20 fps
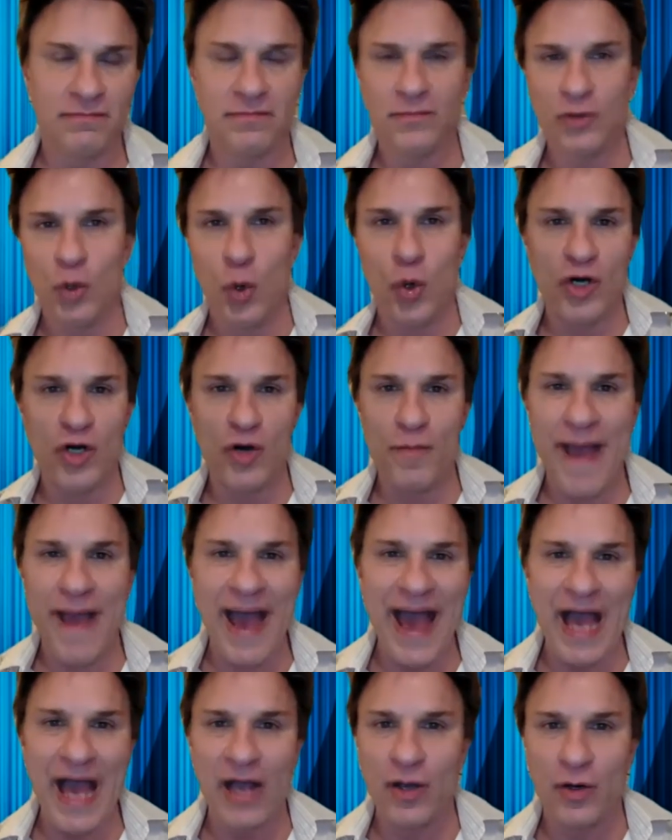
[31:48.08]

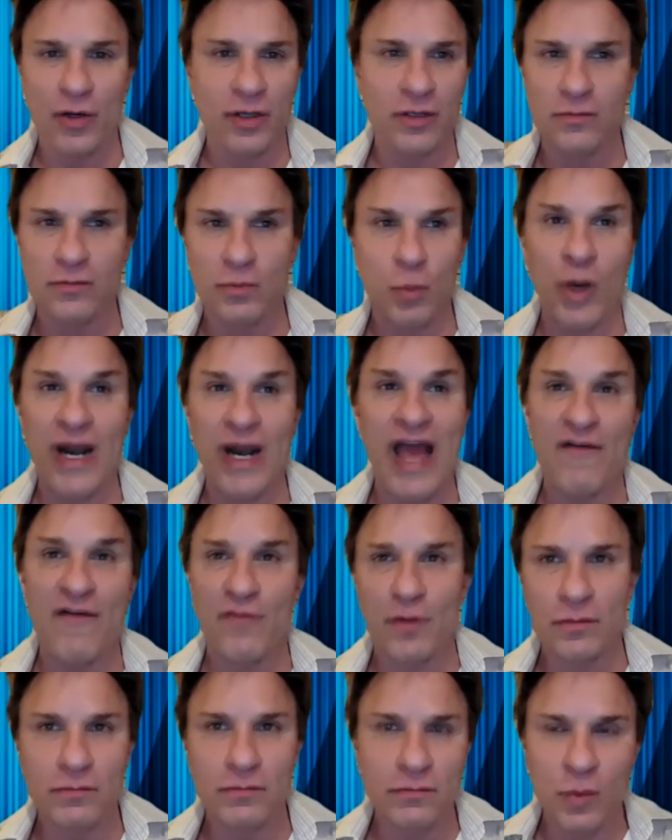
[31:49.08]
quarterback or
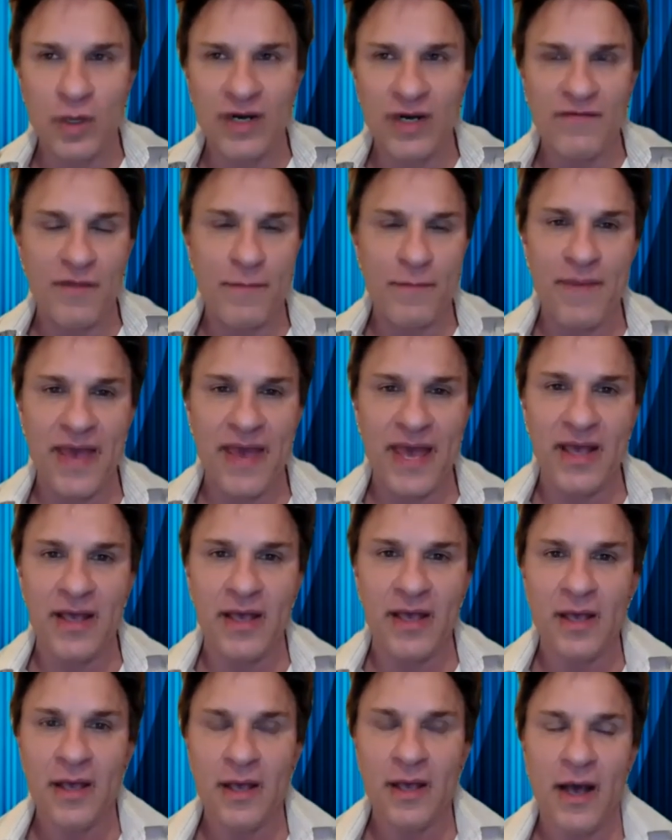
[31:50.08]
whatever, one of the big
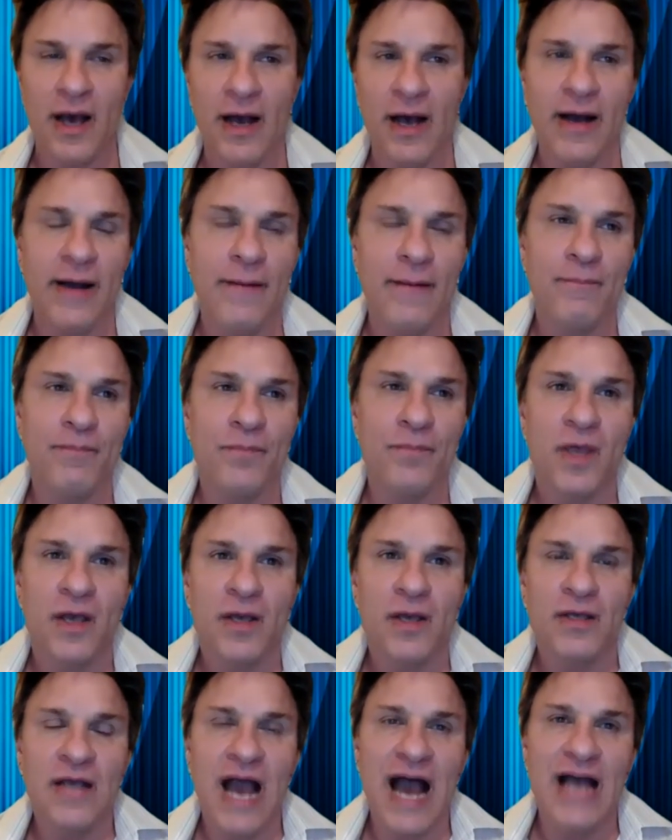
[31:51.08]
um,
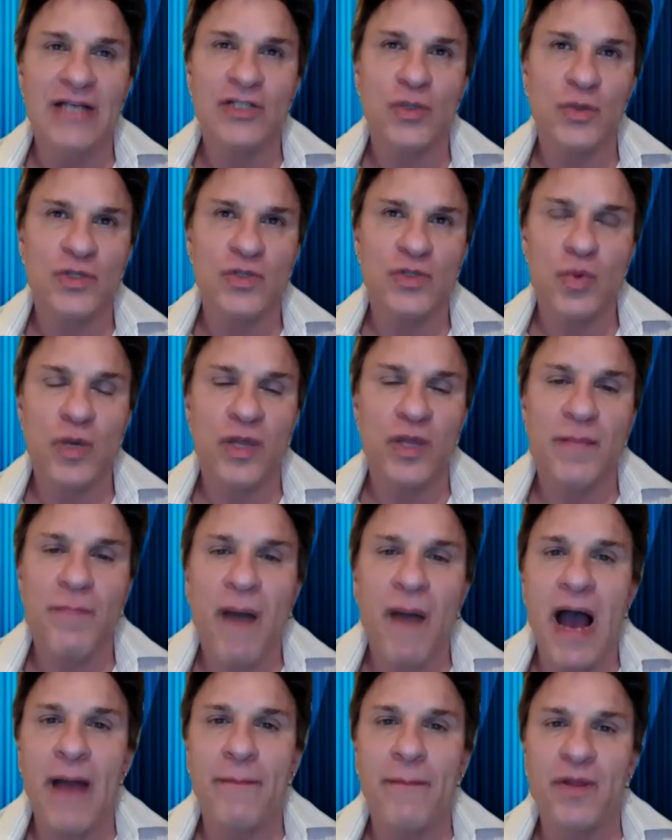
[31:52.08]
guys who was really
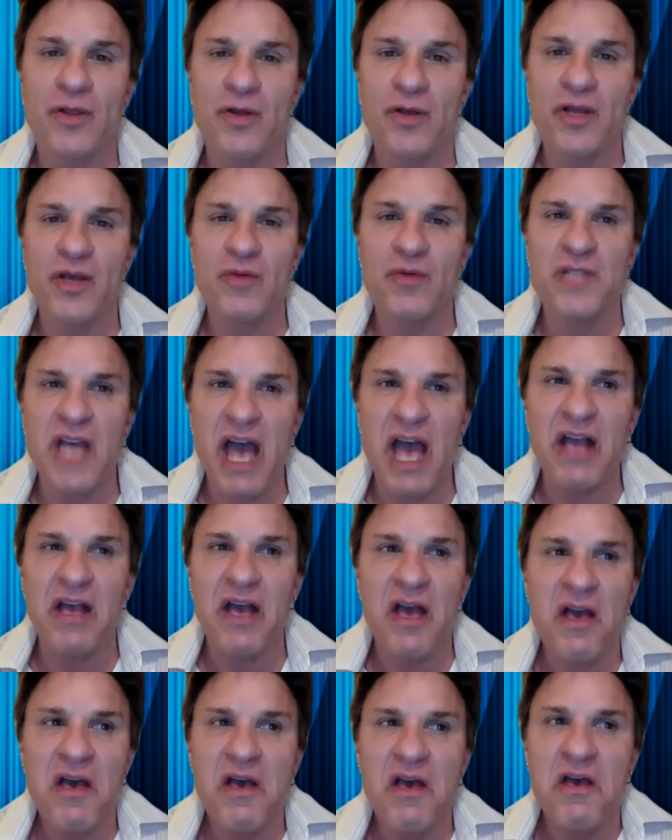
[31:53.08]
popular. He was like
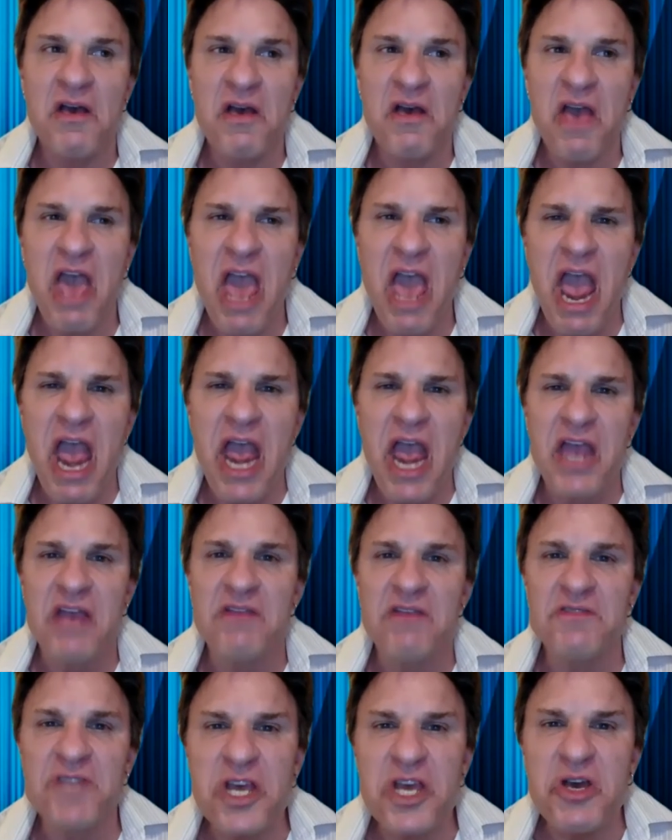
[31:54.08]
hey,
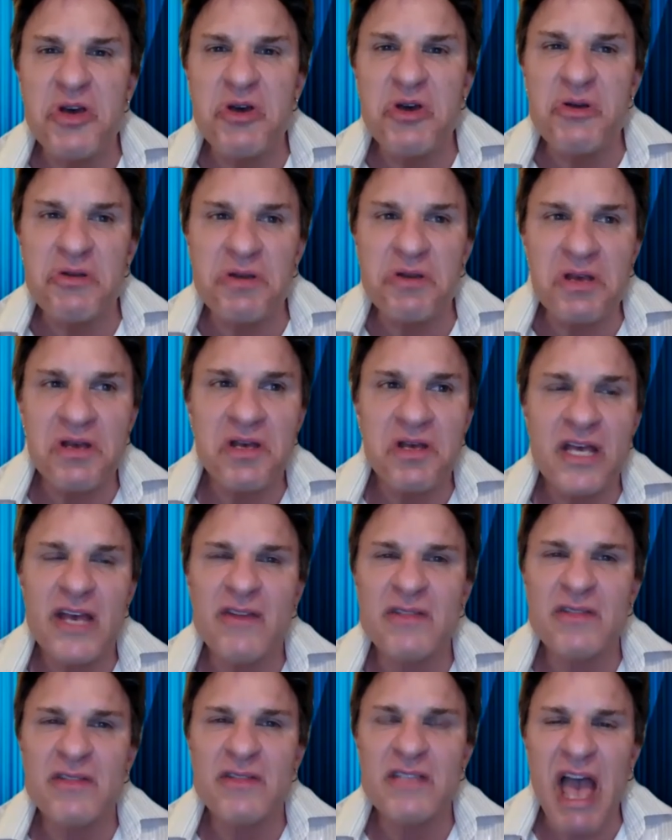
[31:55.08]
dude. He
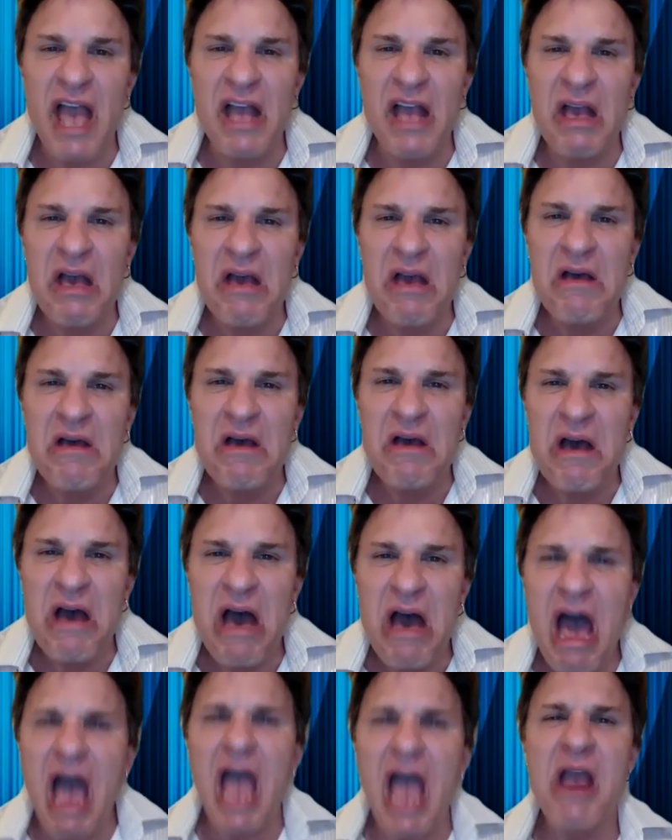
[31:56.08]
was like,
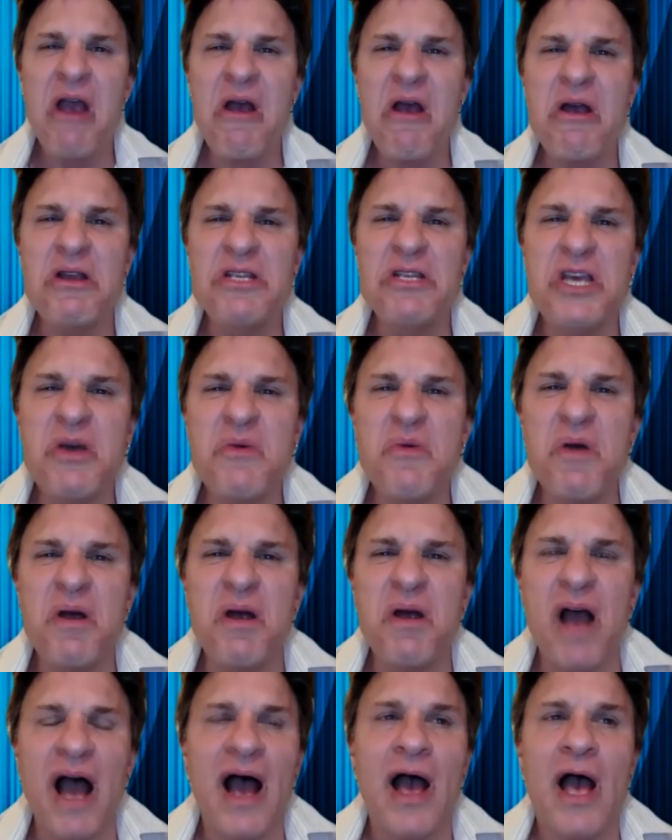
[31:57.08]
I heard you
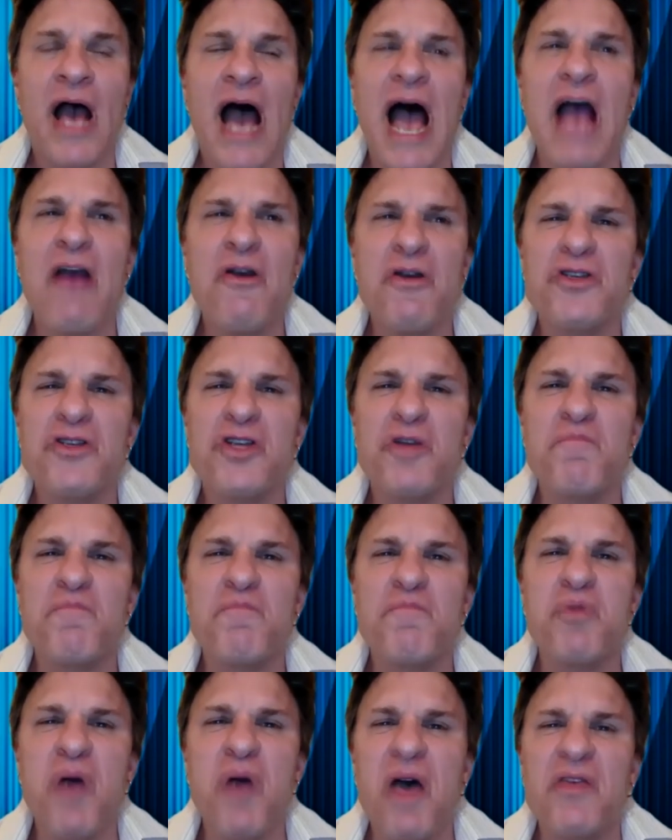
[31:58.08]
were, I, I heard your
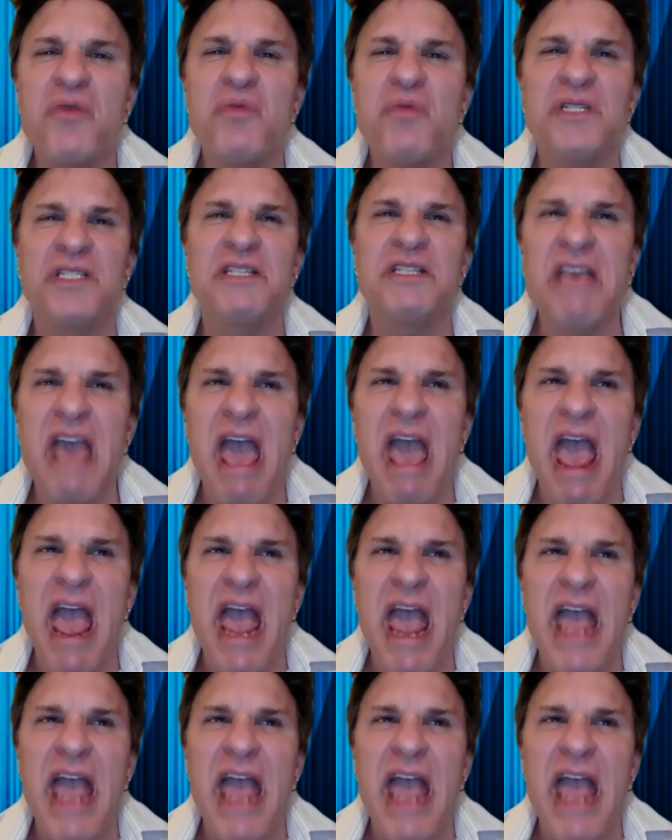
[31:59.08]
brother was gay.